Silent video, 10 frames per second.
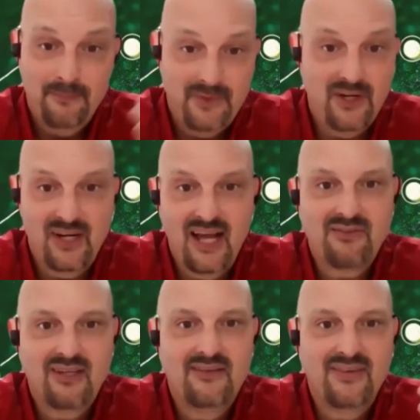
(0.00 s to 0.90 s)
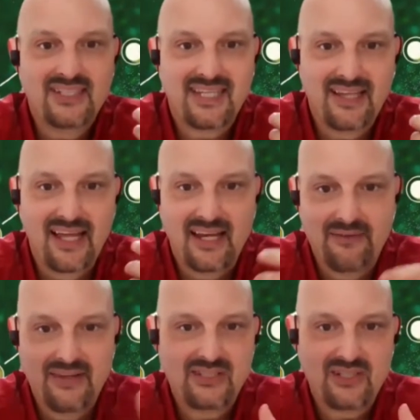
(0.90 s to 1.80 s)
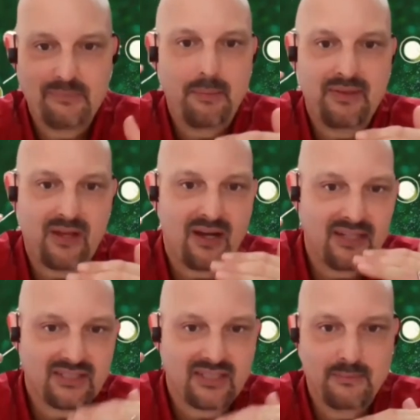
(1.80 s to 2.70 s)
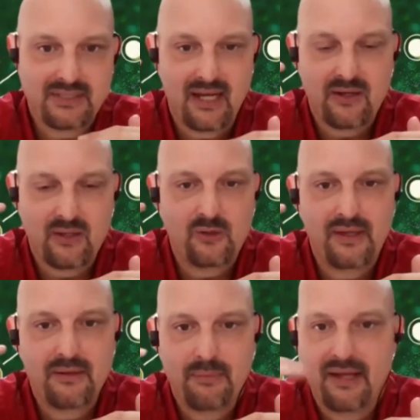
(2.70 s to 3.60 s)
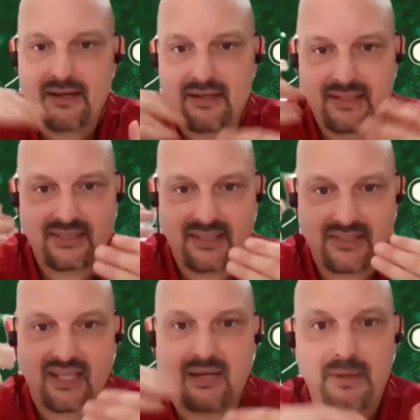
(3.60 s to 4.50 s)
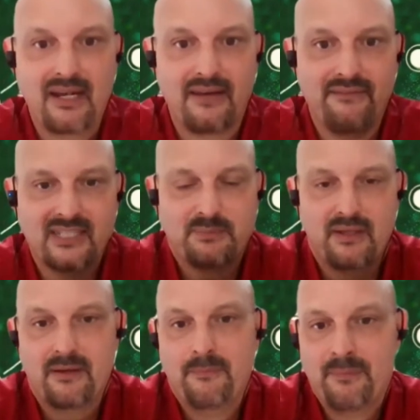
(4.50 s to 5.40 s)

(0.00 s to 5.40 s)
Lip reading: You're going to have to invest in that. And eventually maybe the cost comes down a little bit, but it's going to be an investment.